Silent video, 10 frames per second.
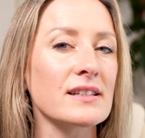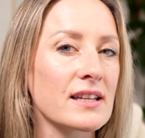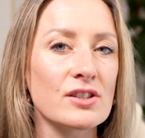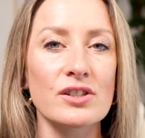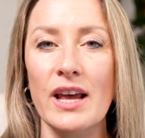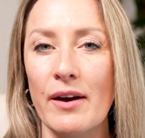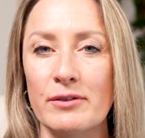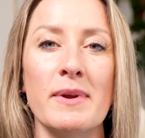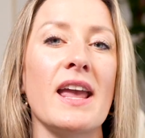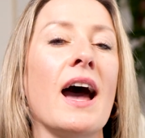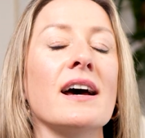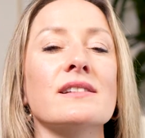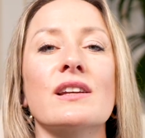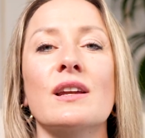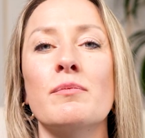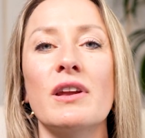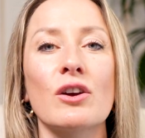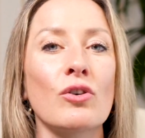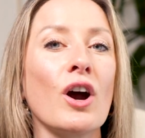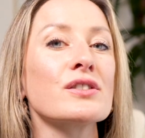doesn't just have to be ads. It can be
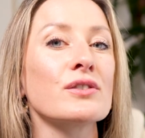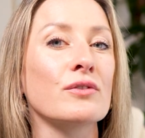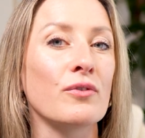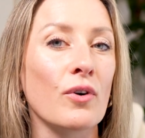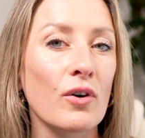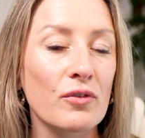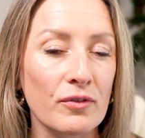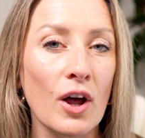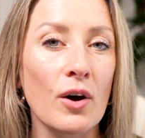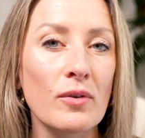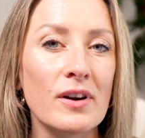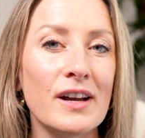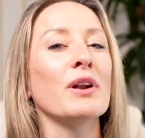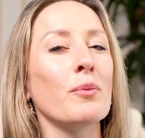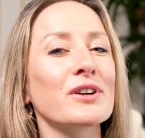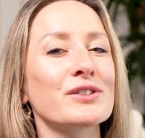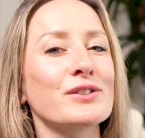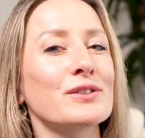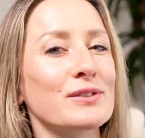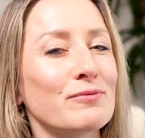across your full flow, but it
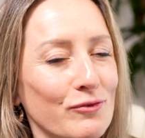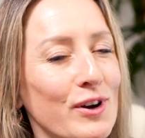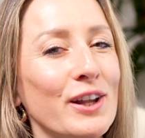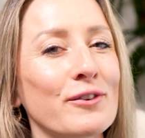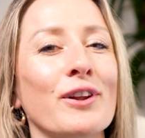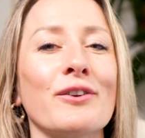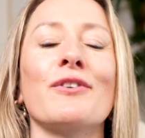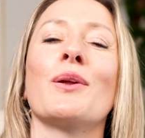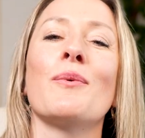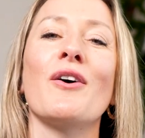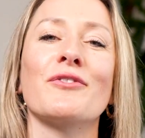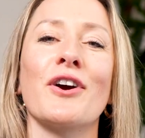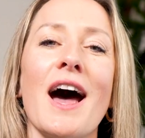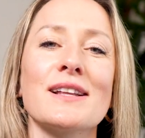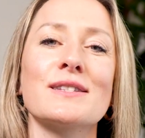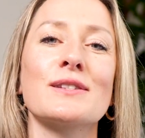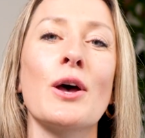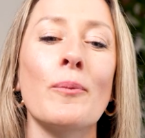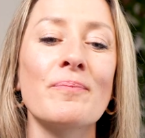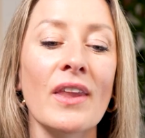works really, really, really well for ads.
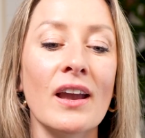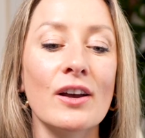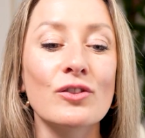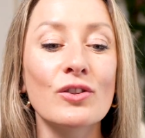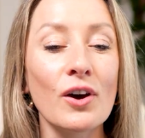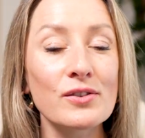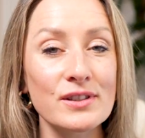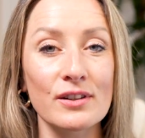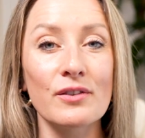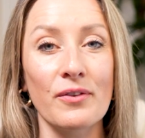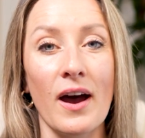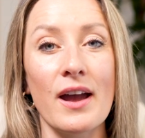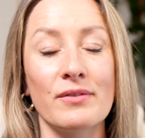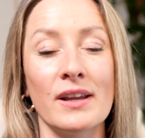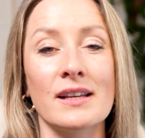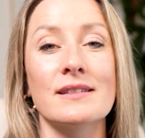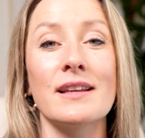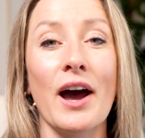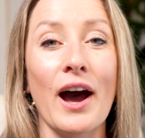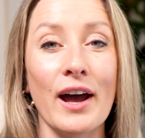So those are the 5 things
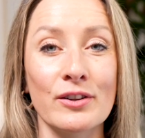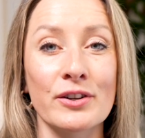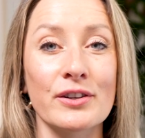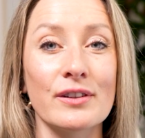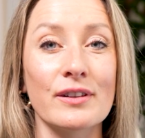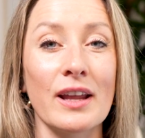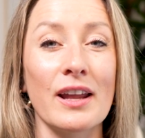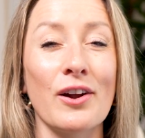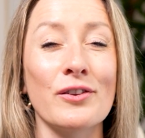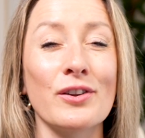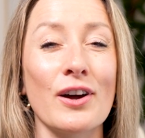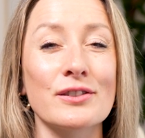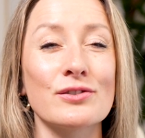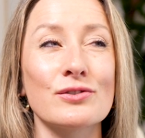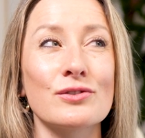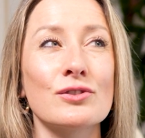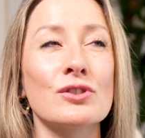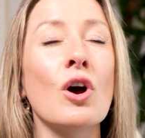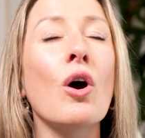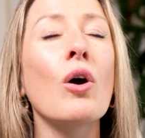that I learned that unlocked
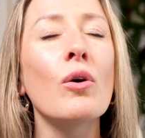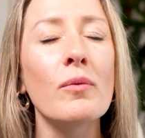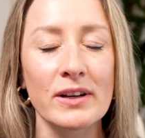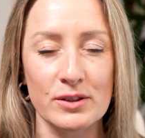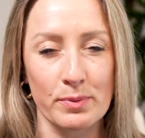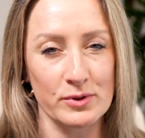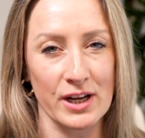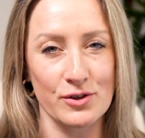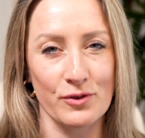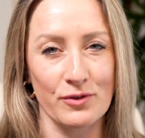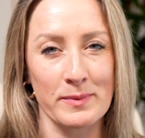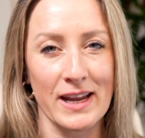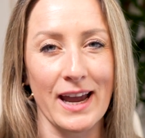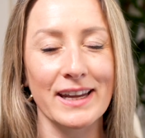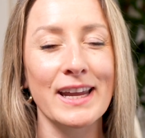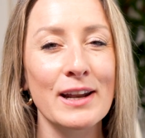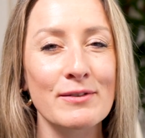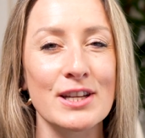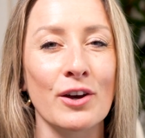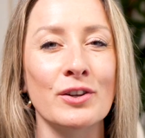so much potential for me. I can't
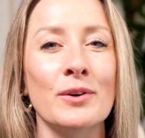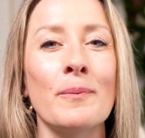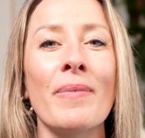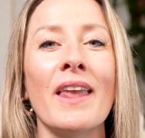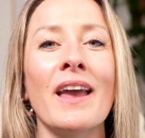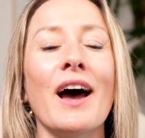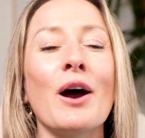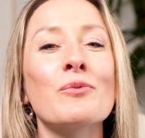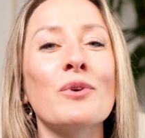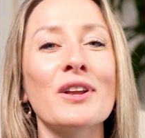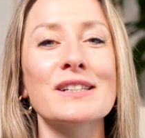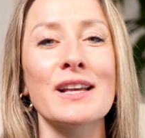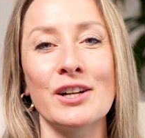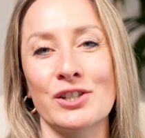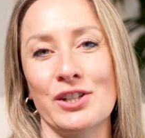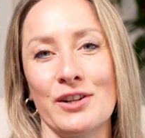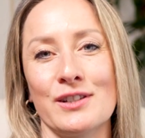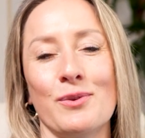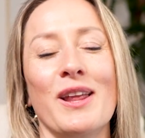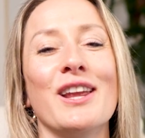even tell you. I'm really excited to share
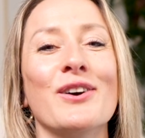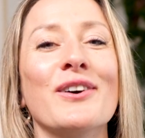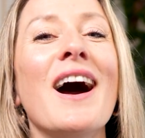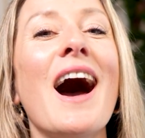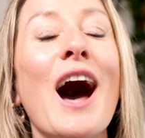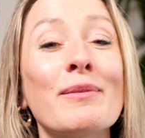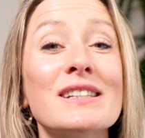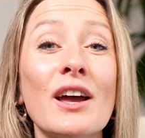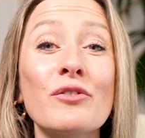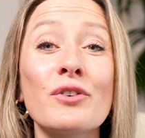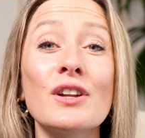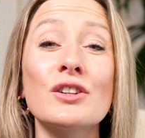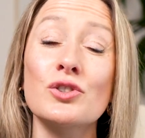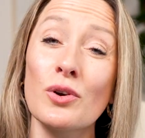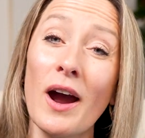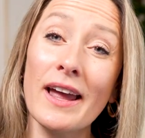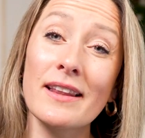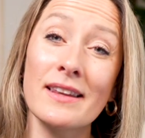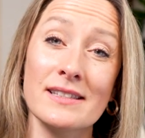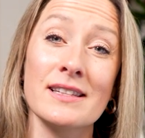this with you. I'm excited for you to try
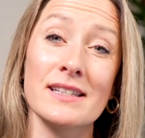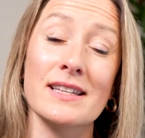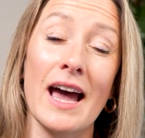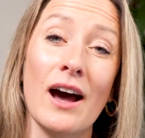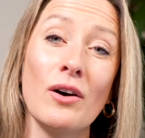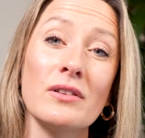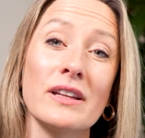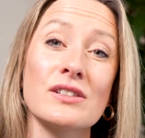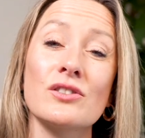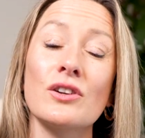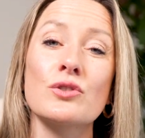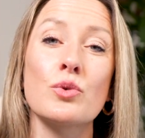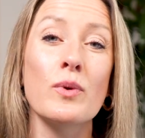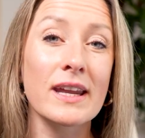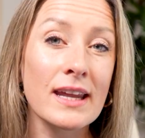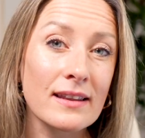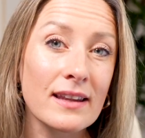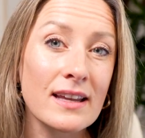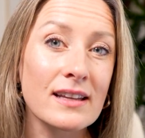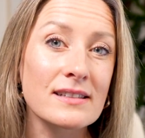these things out, like start tweaking
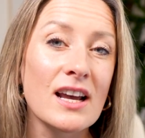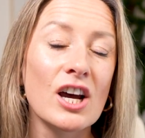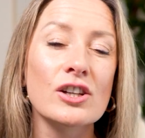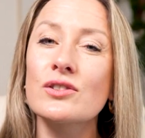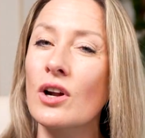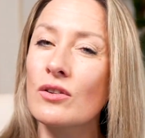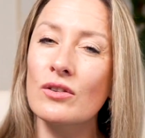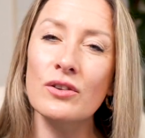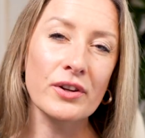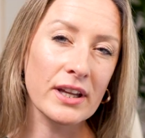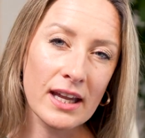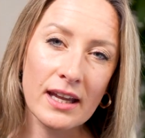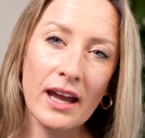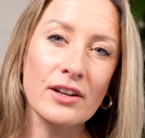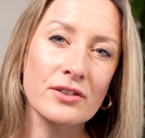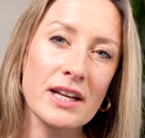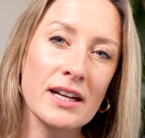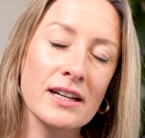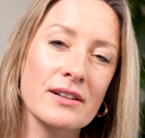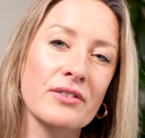things, start looking at your
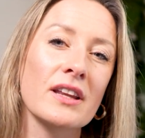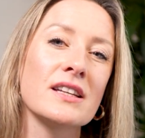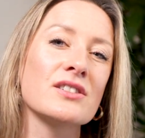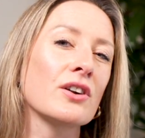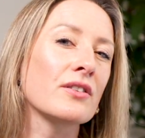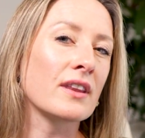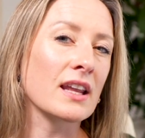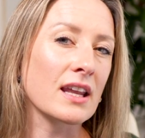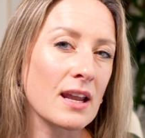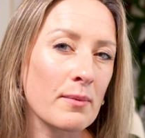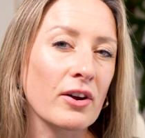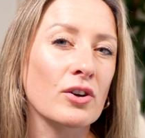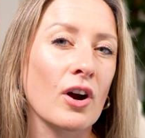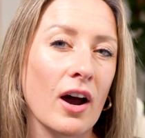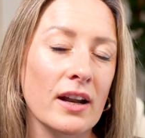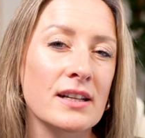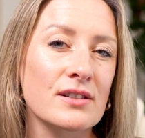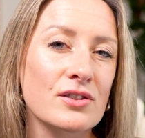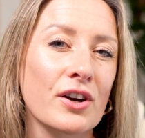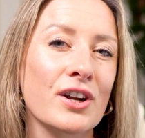data differently, start thinking about your
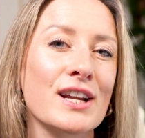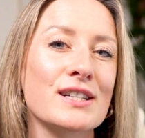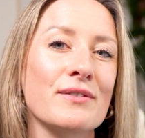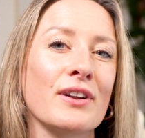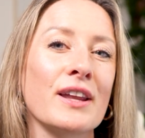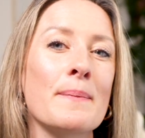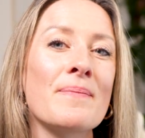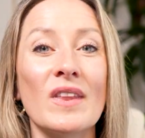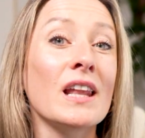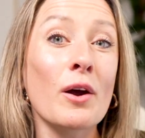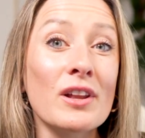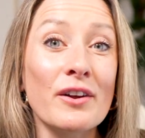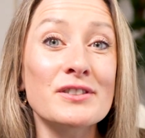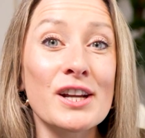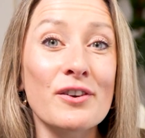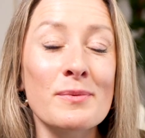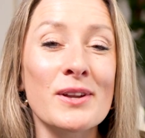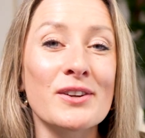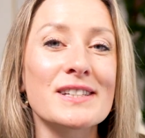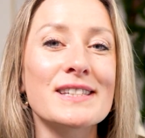audience targeting differently. And I would love to hear from
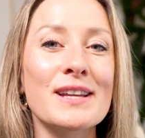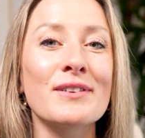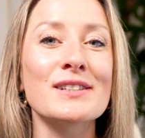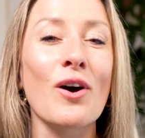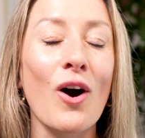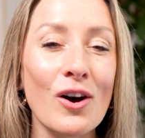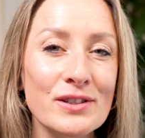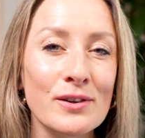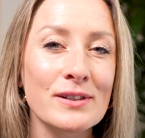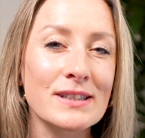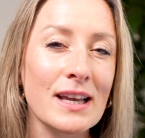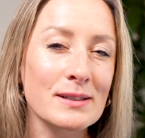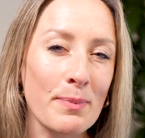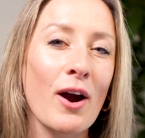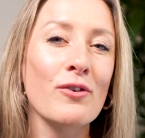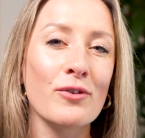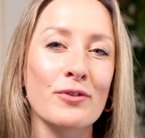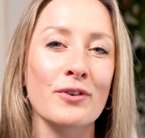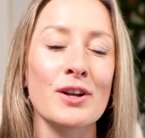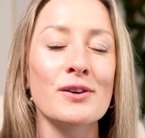you to see if this also is as powerful
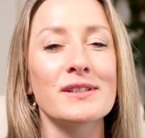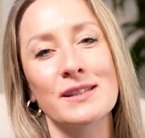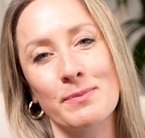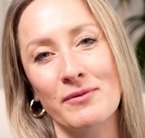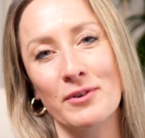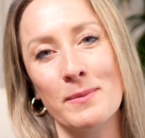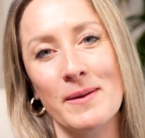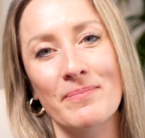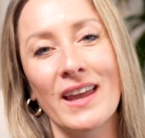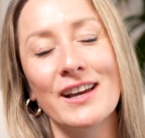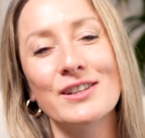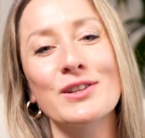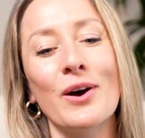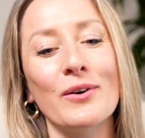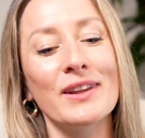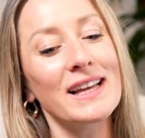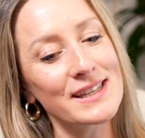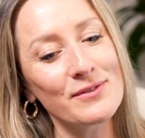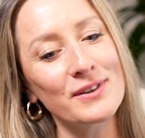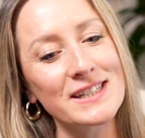for you as it's been for me. So that's
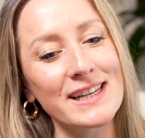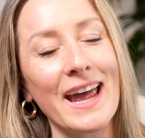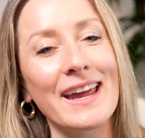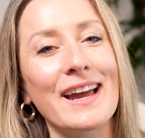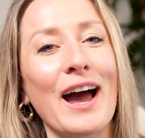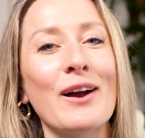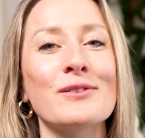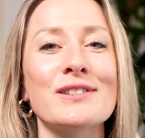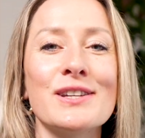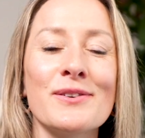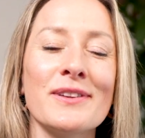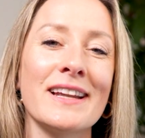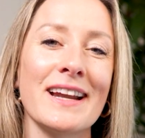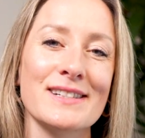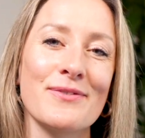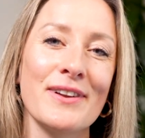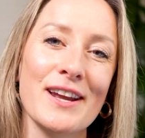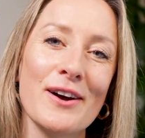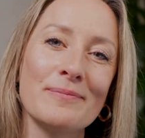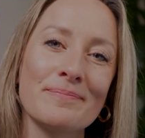it for today. I will see you in the next
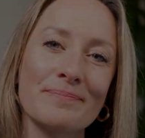video.